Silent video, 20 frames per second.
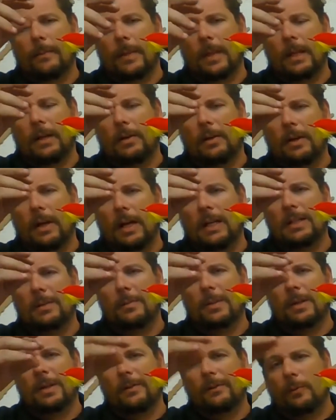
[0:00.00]
it creates a
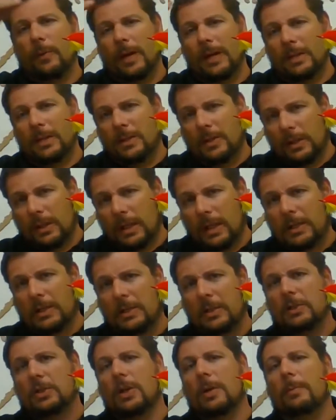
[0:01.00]
bit of weight, so it'll
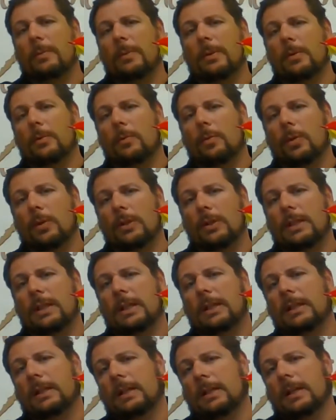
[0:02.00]
actually drop in the
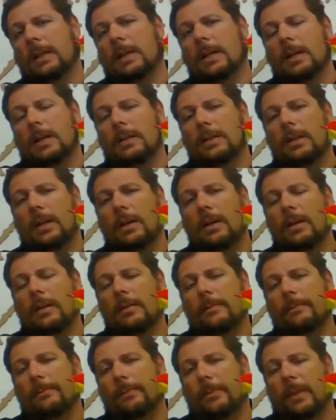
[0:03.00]
water. So
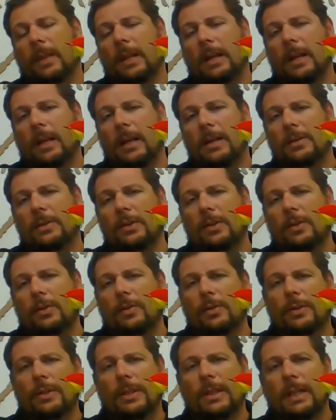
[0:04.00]
as you're
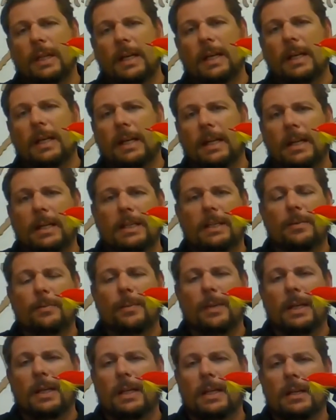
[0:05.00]
using a
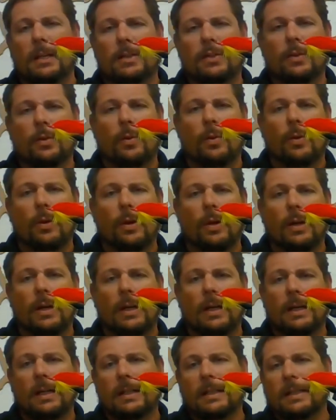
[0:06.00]
intermediate or
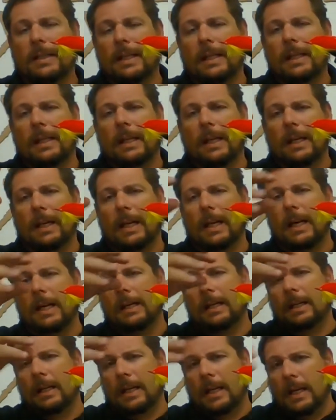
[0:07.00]
a sinking
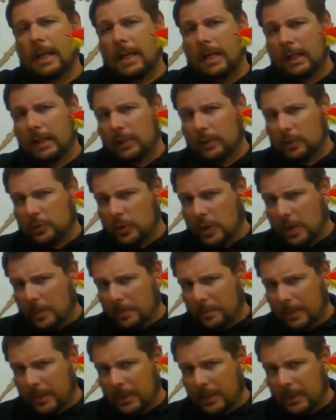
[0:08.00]
line, it'll drop